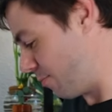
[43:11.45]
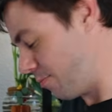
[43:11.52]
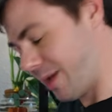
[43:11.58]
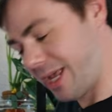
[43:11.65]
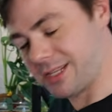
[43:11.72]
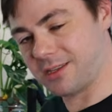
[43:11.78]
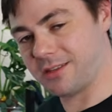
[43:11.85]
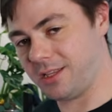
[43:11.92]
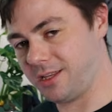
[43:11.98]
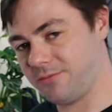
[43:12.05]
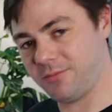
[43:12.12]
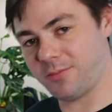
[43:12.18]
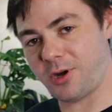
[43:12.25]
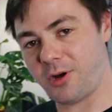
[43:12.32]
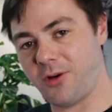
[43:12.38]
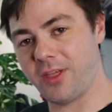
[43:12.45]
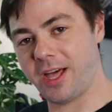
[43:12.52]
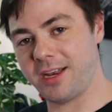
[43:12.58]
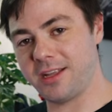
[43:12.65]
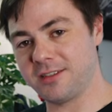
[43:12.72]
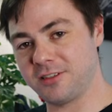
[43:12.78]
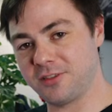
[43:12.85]
Basically, all
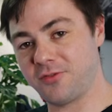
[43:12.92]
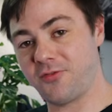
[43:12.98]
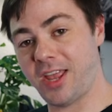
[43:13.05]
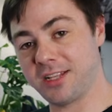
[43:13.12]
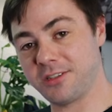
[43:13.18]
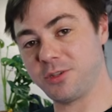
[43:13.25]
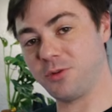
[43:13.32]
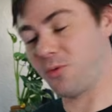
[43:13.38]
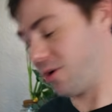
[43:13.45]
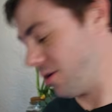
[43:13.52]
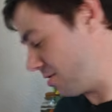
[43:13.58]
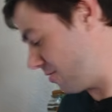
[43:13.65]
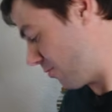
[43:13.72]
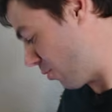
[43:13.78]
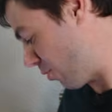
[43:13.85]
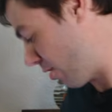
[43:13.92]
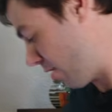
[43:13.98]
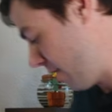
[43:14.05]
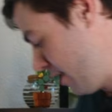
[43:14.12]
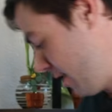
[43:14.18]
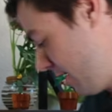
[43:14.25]
that is fancy words for